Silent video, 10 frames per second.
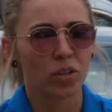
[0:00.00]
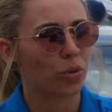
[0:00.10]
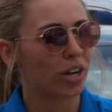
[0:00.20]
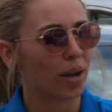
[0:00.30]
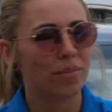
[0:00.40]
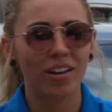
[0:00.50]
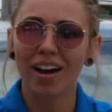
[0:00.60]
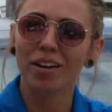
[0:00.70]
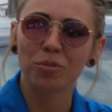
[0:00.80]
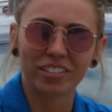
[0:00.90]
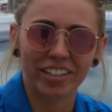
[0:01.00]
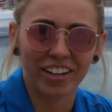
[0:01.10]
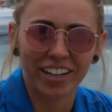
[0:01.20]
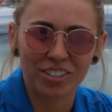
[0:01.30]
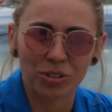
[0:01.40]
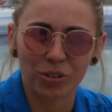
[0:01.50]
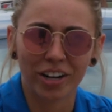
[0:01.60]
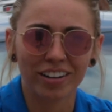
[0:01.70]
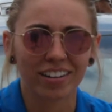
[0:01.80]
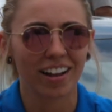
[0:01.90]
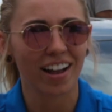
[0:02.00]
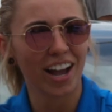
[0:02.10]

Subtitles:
When I'm not with GearHeadTour,